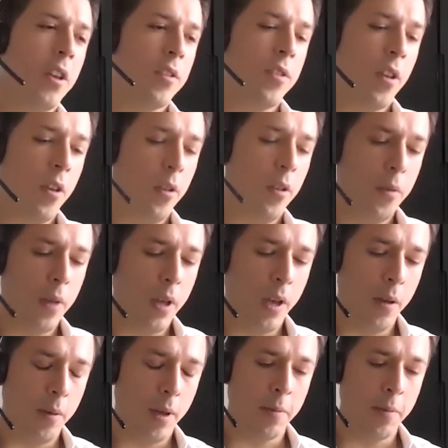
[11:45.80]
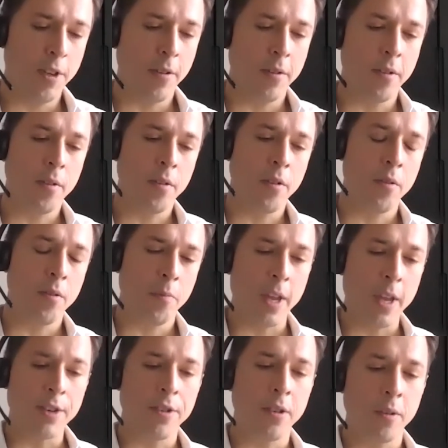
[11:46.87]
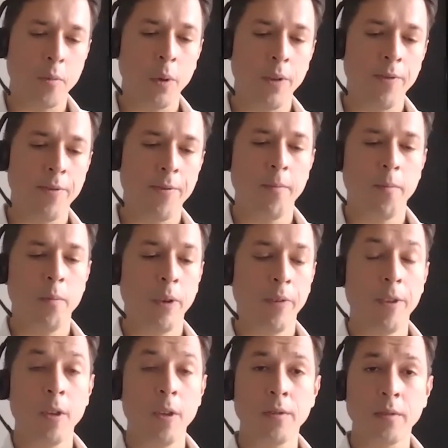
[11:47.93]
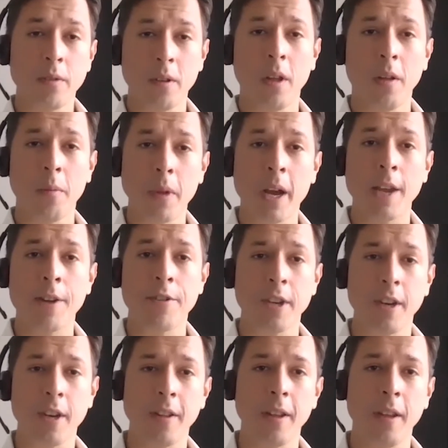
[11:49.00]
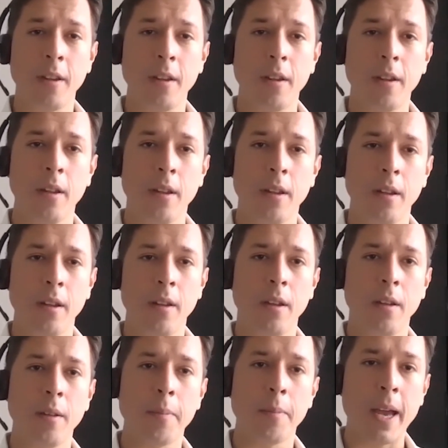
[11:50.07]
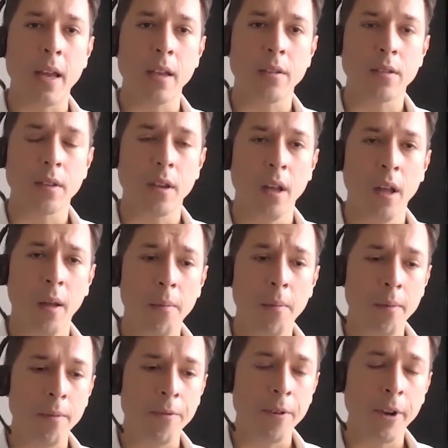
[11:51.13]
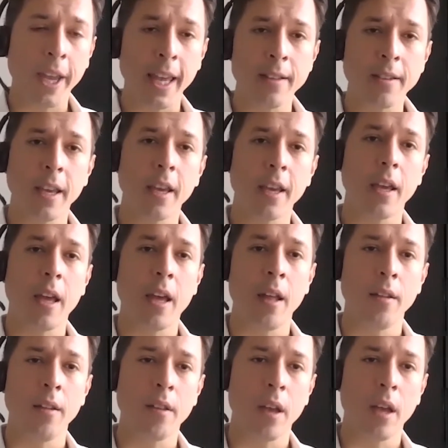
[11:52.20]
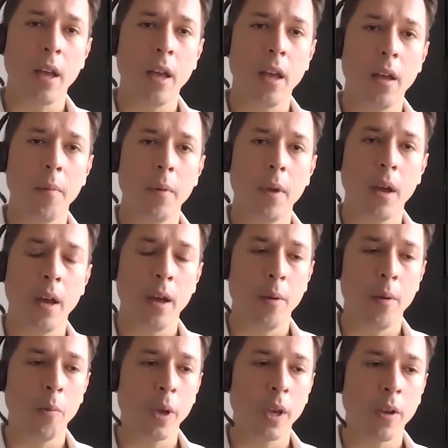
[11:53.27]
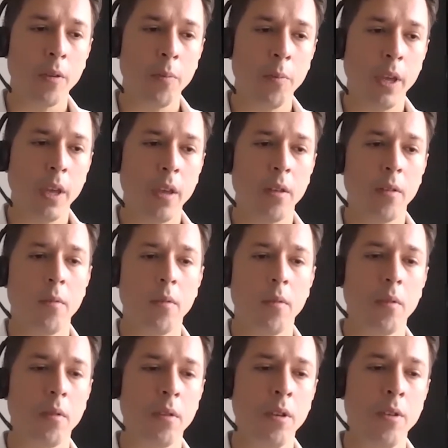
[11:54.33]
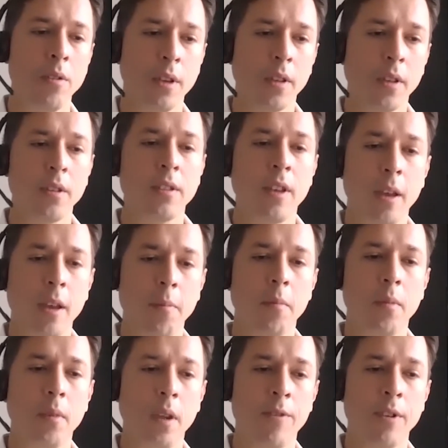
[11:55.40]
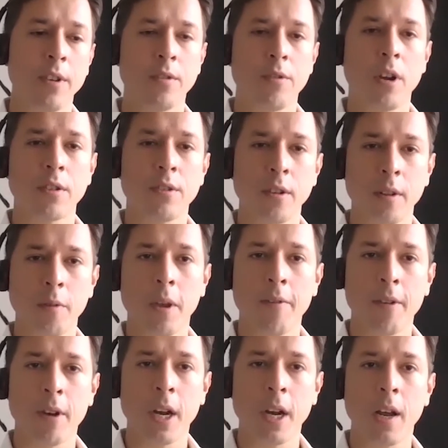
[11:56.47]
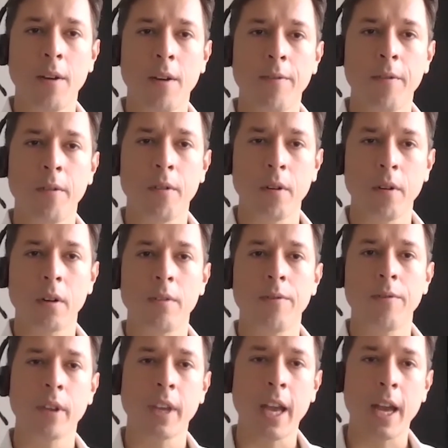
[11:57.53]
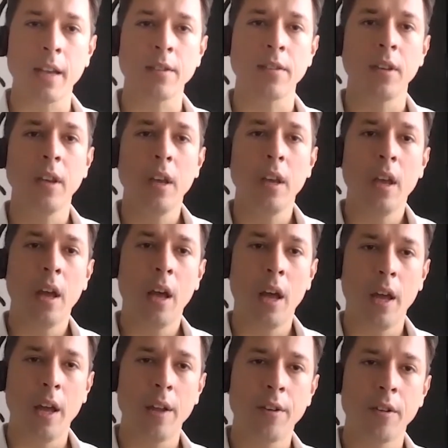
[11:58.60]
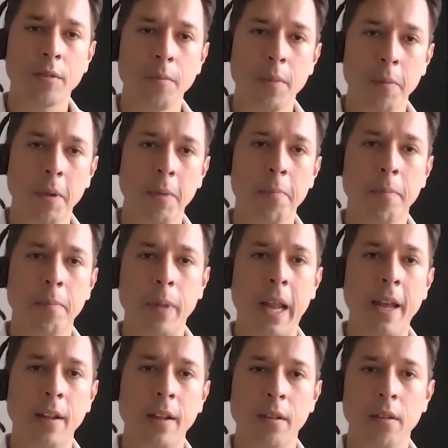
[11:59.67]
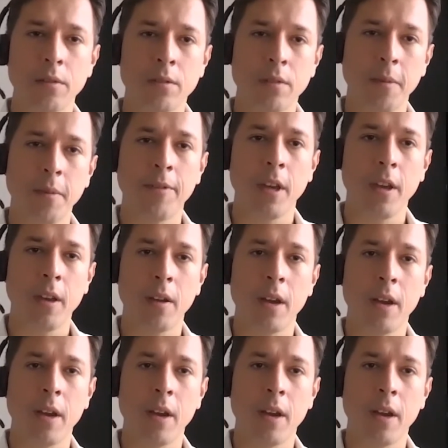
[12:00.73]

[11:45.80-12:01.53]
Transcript: So I mean, you mentioned we've used hydrogen in the past for heating, and we could be using the same infrastructure that we have right now for gas, to maybe blend some of the